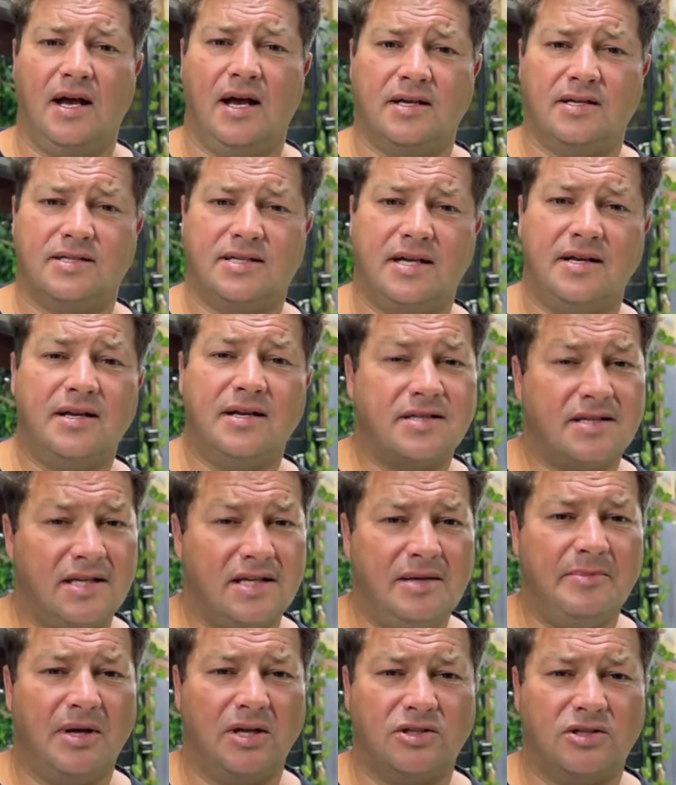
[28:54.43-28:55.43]
send us an
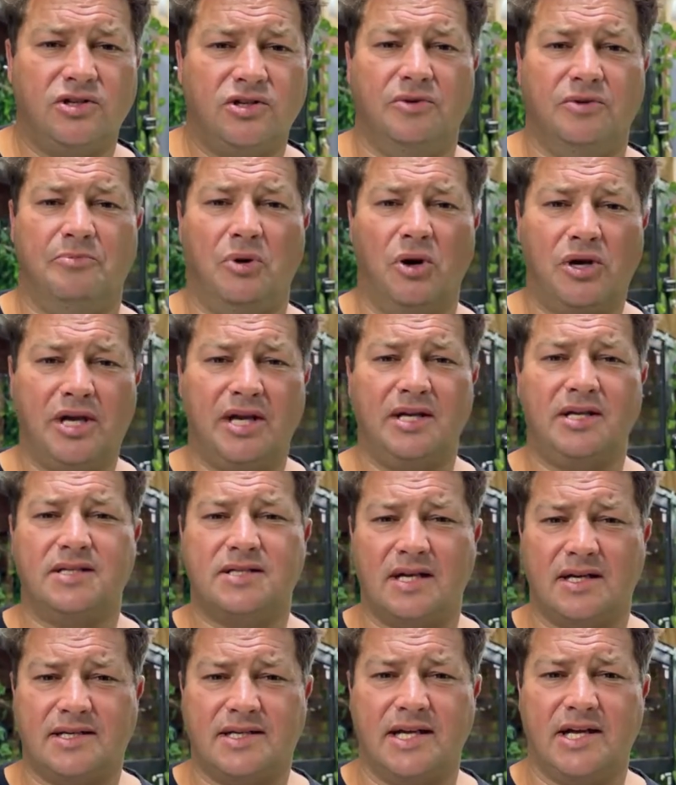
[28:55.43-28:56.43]
email too,
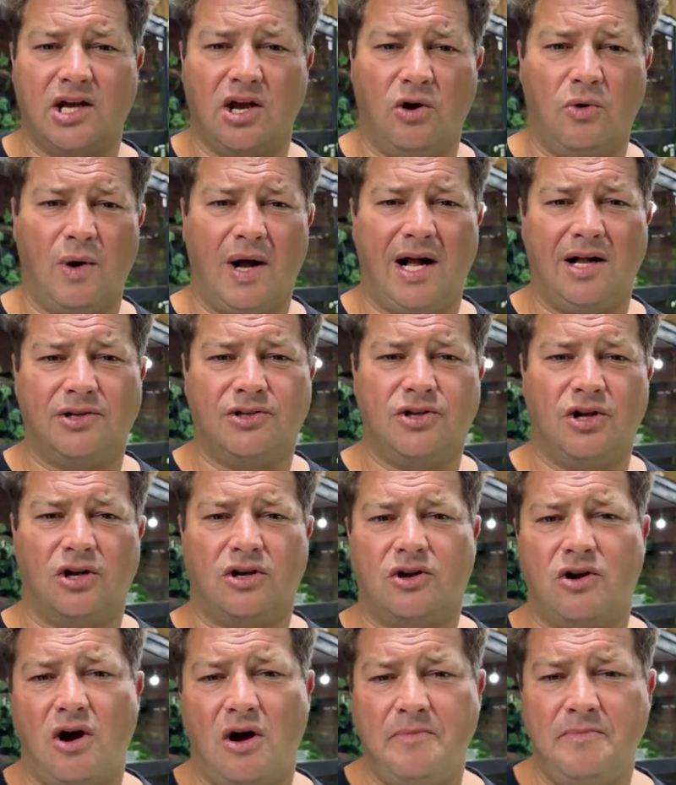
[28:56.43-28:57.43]

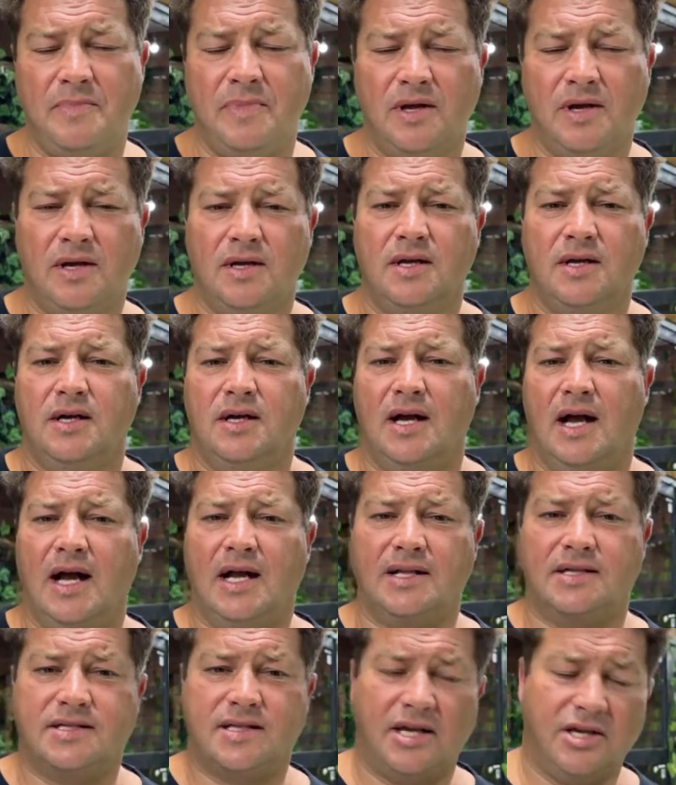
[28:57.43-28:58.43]
bookings@dingowild.com,
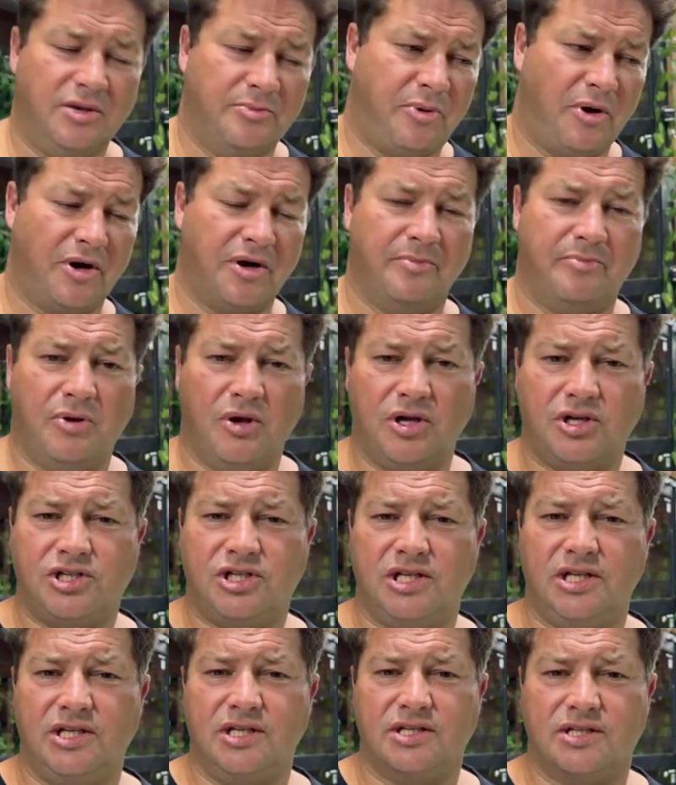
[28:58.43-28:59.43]
and say you're part of
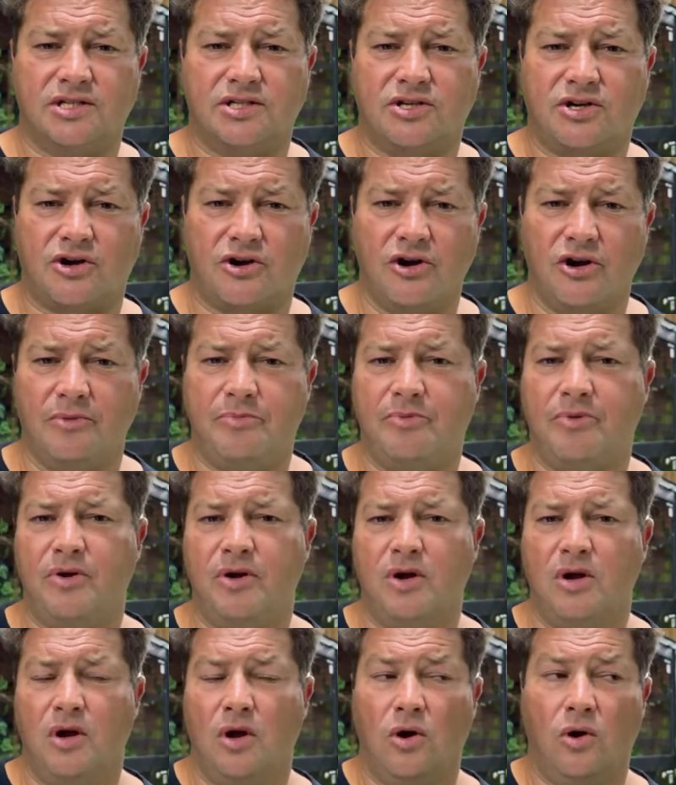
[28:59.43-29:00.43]
Birchie's group
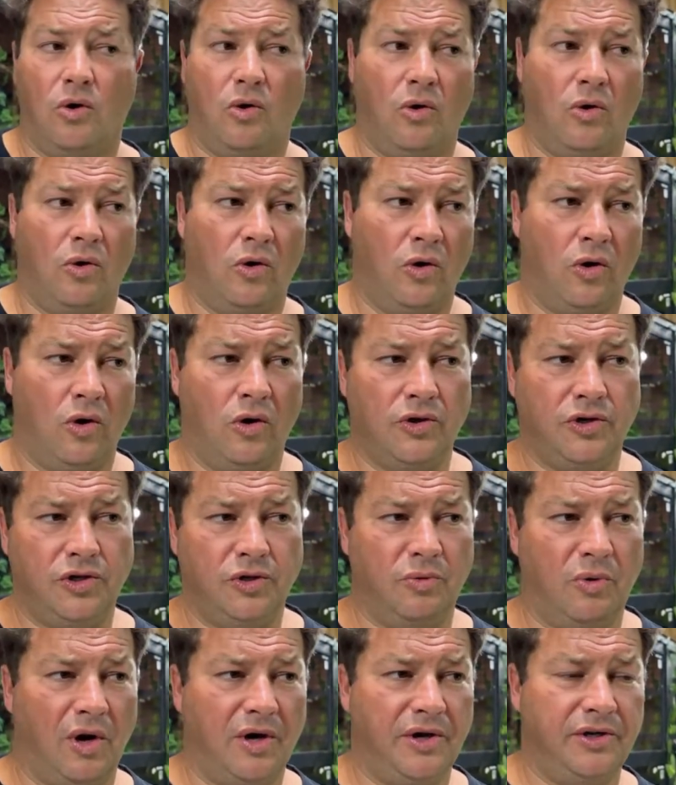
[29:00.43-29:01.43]
or
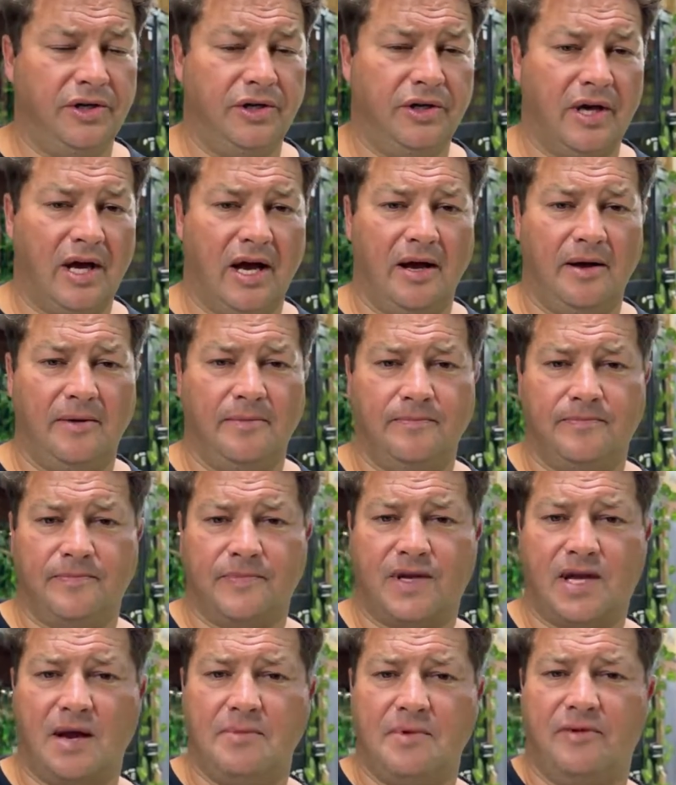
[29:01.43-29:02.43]
you want to
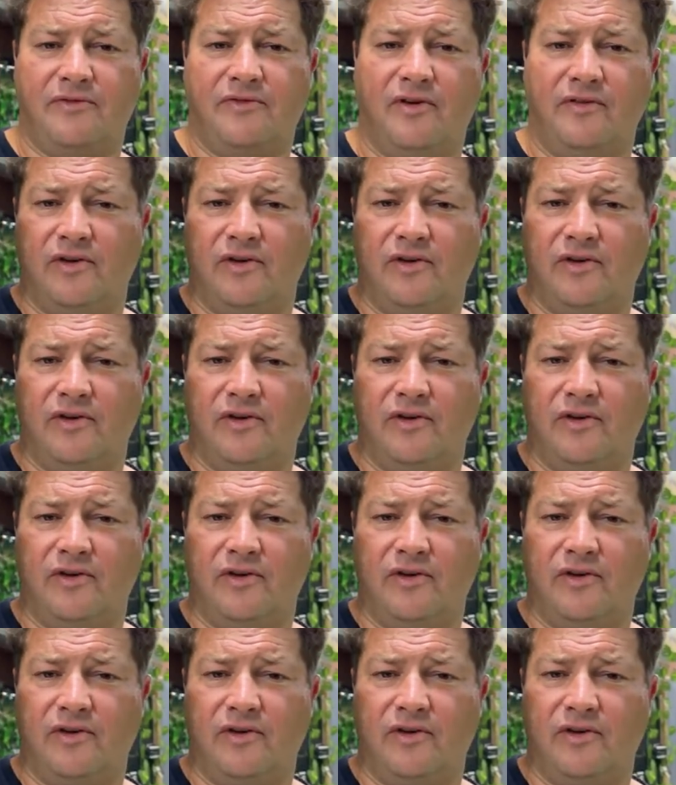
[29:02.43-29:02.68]
come here for a